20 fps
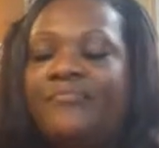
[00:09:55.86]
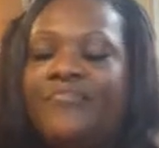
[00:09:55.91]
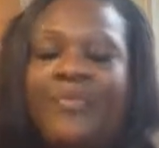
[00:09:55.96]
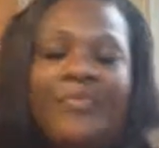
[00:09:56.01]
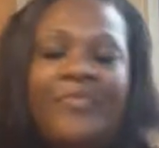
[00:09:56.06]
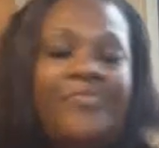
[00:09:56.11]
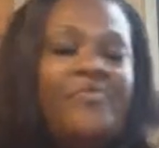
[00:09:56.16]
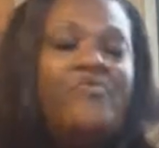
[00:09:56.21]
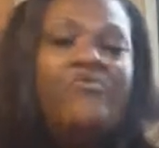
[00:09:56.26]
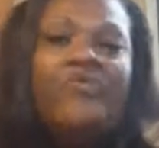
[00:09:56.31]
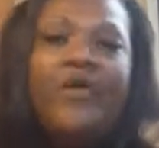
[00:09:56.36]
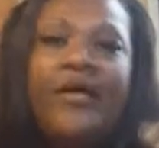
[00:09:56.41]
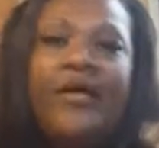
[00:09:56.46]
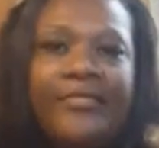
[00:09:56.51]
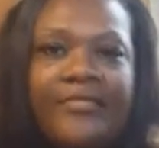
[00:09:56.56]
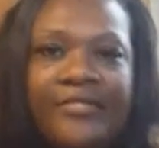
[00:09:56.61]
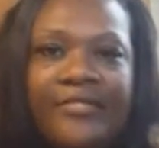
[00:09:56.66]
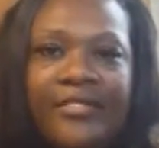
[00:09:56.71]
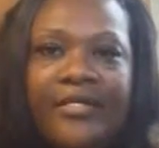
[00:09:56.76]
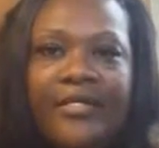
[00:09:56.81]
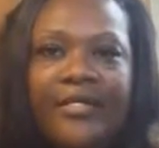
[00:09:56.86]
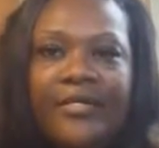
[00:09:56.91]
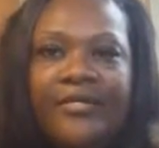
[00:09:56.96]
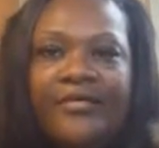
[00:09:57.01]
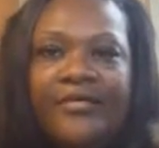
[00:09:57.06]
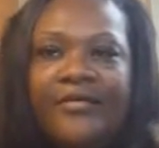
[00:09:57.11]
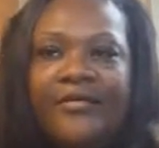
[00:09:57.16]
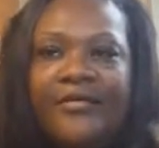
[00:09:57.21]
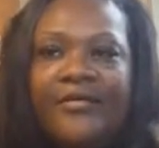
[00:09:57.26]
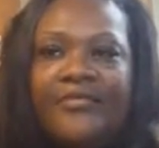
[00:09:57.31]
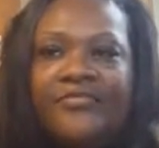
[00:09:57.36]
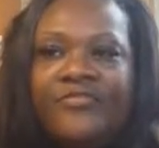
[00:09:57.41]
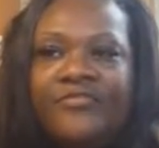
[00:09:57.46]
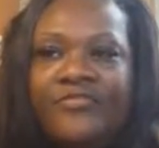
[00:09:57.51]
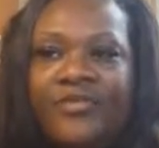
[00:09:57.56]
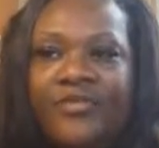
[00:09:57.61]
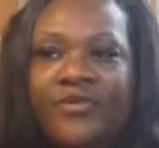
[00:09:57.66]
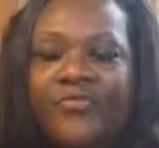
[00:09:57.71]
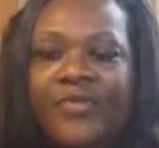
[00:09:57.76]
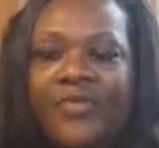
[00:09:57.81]
people run you
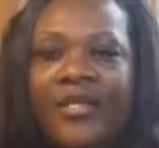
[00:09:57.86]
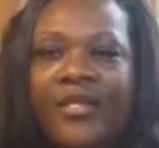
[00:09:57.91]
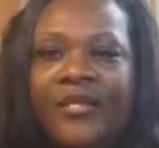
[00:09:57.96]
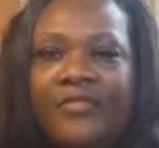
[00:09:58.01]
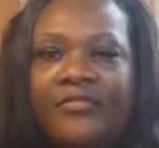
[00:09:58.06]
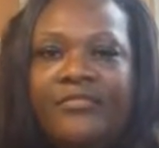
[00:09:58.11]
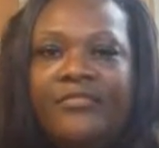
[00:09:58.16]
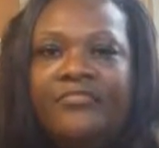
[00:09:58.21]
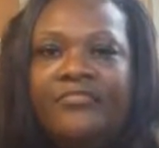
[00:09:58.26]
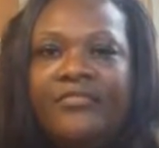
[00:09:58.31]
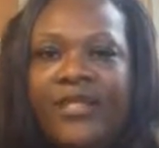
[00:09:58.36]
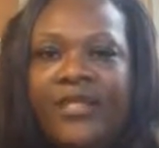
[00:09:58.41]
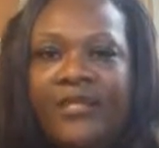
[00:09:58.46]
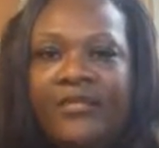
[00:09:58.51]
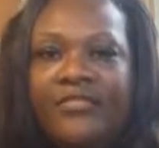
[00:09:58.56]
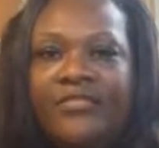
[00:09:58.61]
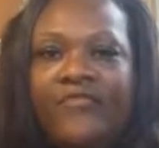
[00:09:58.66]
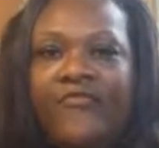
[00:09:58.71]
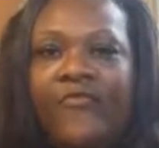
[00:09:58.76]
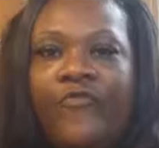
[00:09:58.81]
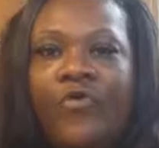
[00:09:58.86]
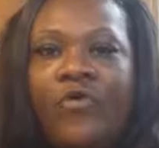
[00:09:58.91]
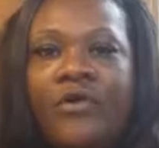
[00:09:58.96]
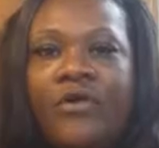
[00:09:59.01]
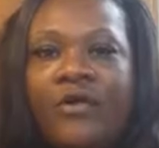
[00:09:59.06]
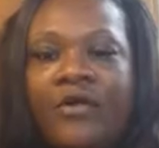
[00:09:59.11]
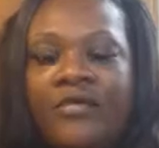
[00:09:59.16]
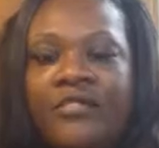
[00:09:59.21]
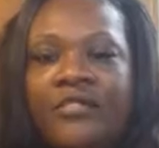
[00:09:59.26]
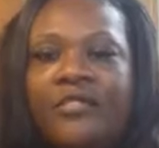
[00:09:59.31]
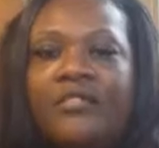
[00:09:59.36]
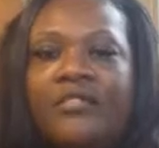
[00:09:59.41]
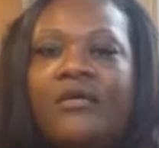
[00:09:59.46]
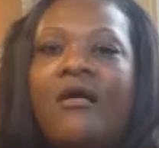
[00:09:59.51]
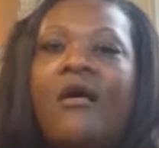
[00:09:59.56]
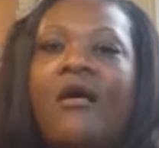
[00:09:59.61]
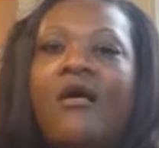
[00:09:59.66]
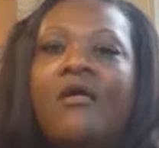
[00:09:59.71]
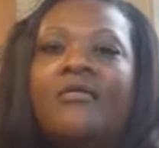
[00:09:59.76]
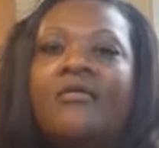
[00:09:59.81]
know when it's when it's for a good
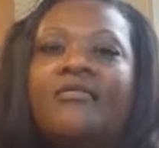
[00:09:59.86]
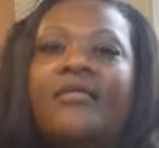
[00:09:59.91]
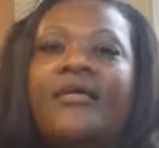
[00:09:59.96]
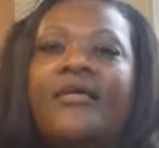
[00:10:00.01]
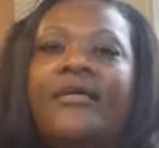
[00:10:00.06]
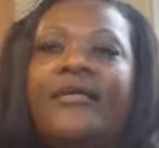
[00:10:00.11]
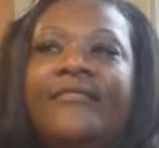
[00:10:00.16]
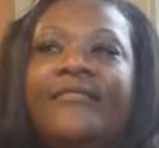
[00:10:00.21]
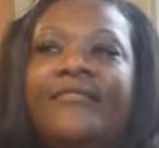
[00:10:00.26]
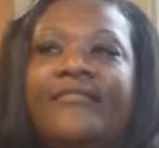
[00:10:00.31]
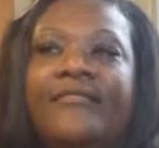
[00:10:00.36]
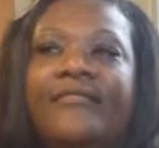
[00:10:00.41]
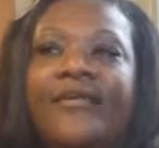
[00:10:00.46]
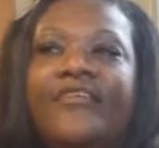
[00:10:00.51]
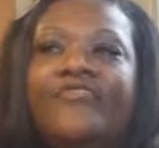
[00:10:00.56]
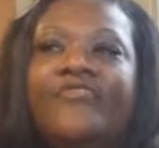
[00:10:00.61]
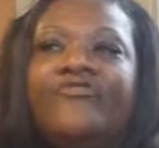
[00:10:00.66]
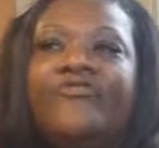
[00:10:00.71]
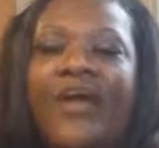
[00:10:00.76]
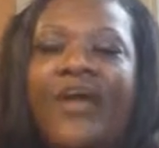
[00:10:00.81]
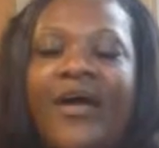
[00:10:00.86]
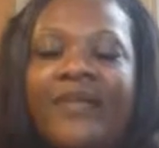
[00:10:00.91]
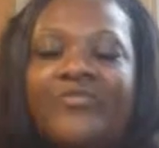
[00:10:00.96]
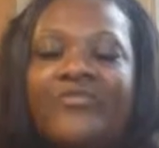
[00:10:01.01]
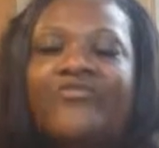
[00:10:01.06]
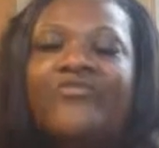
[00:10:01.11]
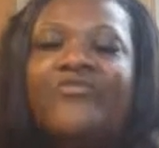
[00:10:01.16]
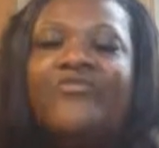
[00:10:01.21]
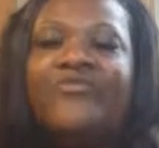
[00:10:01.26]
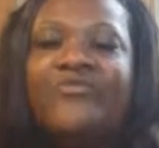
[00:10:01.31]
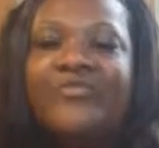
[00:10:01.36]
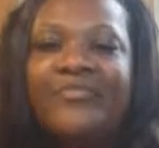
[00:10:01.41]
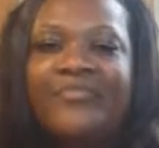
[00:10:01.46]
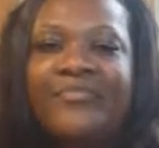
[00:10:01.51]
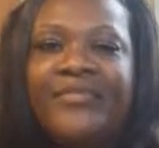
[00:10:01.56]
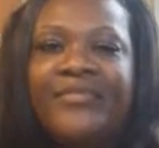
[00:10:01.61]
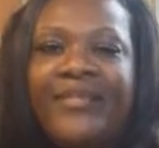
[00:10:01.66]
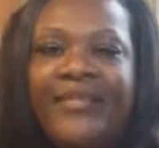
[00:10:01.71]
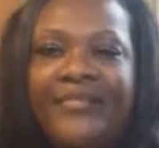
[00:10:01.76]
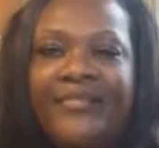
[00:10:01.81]
cause and and i truly
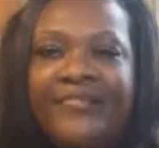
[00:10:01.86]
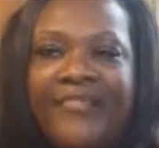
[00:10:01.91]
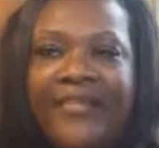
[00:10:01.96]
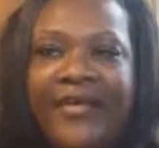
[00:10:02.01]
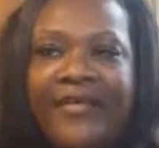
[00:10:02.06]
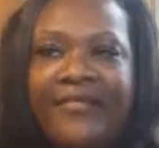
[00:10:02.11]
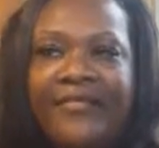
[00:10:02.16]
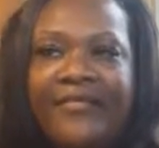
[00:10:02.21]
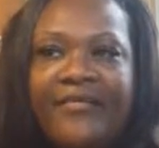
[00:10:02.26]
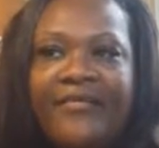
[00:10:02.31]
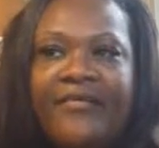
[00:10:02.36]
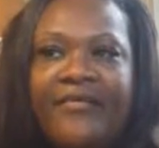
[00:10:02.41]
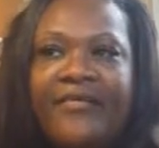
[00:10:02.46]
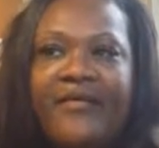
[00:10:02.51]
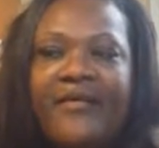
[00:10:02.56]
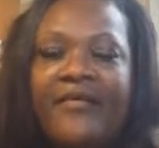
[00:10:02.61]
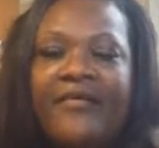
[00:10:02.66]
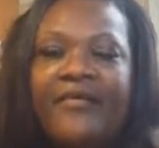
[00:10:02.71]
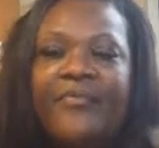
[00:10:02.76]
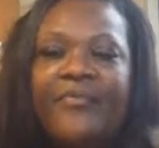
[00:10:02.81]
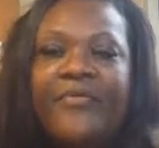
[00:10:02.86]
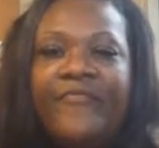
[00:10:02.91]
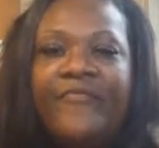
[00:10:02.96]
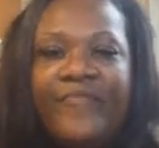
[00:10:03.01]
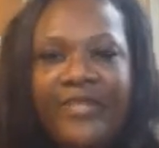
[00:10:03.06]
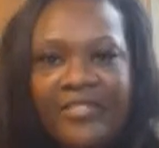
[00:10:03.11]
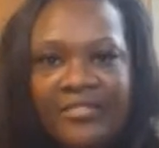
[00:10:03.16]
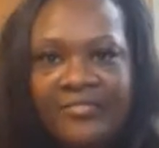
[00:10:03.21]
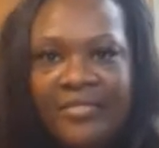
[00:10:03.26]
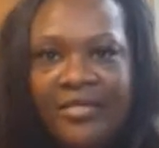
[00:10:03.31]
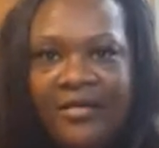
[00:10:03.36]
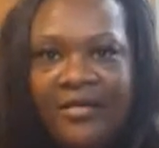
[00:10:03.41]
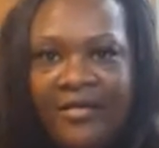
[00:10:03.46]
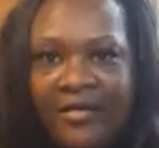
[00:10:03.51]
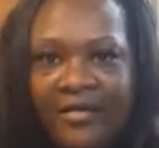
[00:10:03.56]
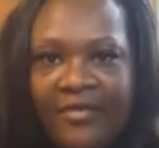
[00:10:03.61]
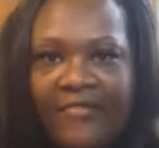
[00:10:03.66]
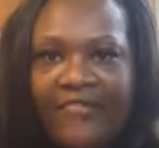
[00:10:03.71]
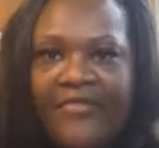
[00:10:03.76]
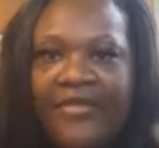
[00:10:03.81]
believe that uh, Professor
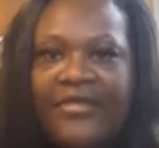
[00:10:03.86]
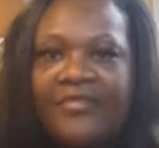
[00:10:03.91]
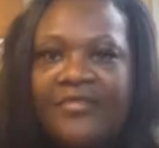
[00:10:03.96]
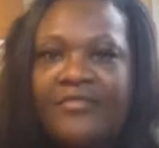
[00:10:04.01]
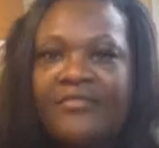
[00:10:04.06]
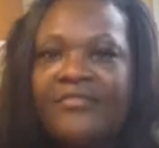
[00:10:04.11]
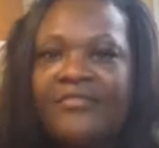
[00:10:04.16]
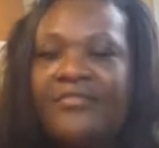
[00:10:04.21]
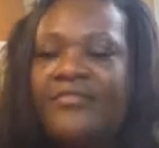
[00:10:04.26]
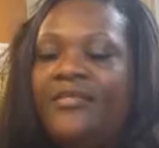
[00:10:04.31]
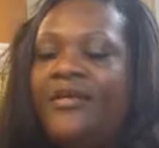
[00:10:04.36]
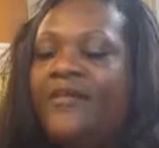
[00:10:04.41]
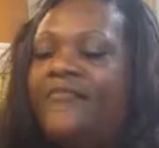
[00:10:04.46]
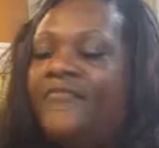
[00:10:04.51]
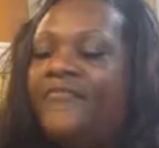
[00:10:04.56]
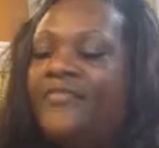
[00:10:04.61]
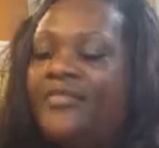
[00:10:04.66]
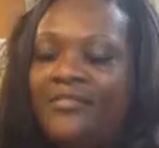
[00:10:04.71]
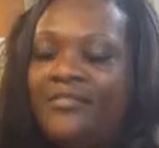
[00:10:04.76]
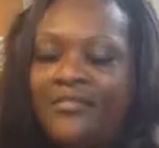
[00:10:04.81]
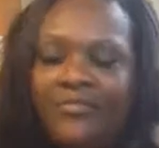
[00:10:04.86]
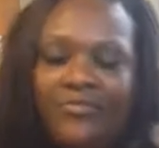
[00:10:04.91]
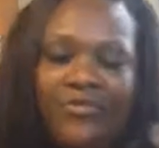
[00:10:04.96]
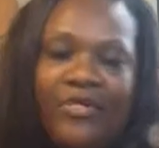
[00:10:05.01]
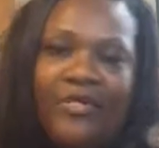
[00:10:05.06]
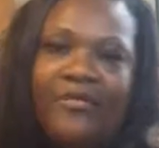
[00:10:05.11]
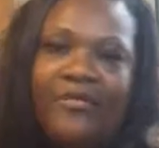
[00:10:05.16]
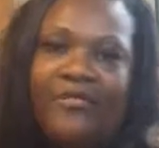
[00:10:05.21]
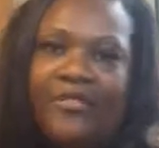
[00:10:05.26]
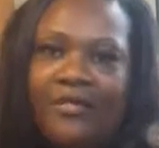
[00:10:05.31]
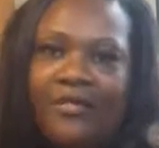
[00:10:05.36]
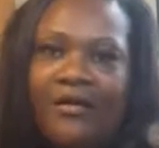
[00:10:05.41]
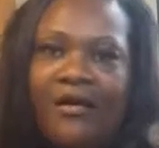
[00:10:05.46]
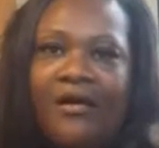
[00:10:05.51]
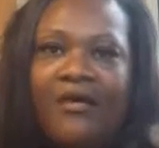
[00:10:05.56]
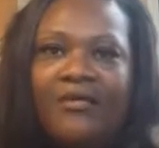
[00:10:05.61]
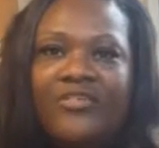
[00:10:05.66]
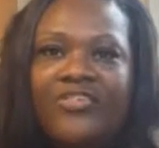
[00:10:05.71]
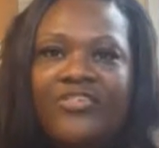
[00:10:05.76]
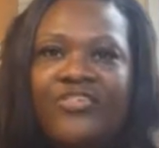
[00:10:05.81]
McCullough is definitely worth the
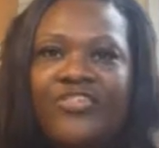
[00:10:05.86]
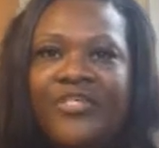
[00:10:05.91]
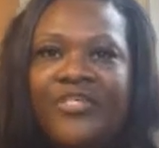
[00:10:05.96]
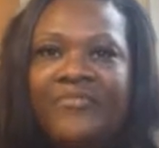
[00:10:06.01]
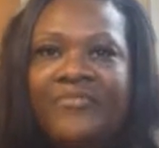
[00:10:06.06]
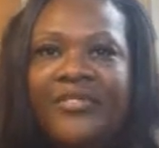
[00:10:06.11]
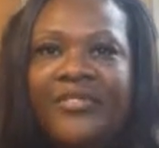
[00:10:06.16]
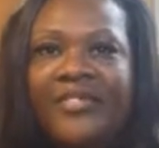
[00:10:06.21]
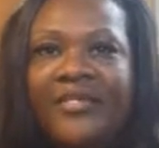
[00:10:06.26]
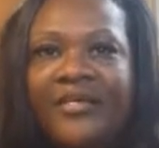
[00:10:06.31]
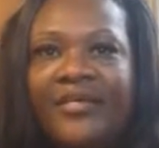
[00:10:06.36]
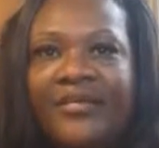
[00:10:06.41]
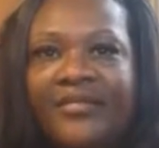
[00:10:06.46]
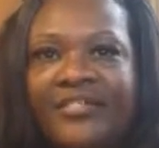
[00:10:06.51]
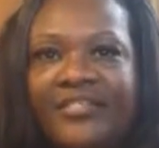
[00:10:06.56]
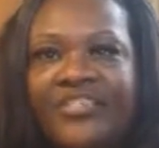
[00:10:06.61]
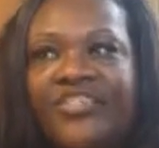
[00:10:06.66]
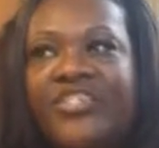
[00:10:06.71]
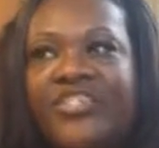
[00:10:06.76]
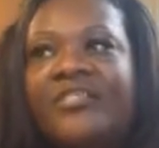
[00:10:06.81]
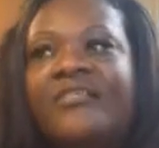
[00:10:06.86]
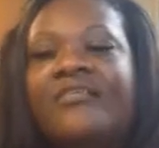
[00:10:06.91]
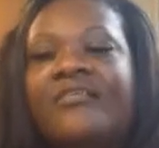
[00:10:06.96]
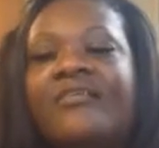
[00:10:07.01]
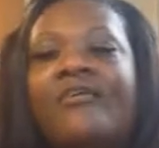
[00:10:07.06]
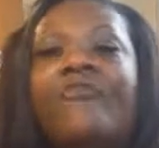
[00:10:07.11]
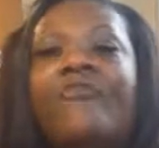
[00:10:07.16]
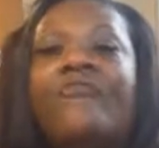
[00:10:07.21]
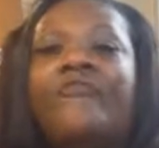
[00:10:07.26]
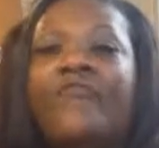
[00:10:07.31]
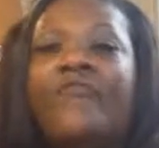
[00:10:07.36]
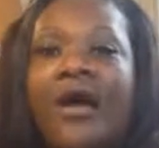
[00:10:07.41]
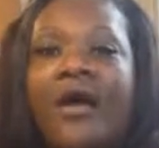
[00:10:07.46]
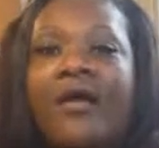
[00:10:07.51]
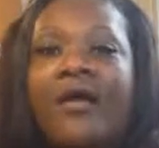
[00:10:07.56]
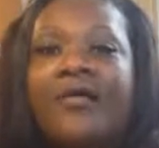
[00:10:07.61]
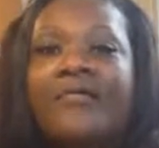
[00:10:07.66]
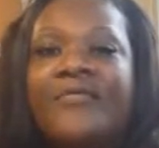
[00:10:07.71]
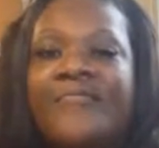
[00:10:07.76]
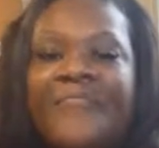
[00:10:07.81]
cost. She really is, and she's gonna go
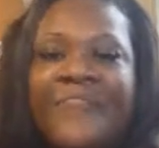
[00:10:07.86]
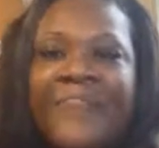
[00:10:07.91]
far.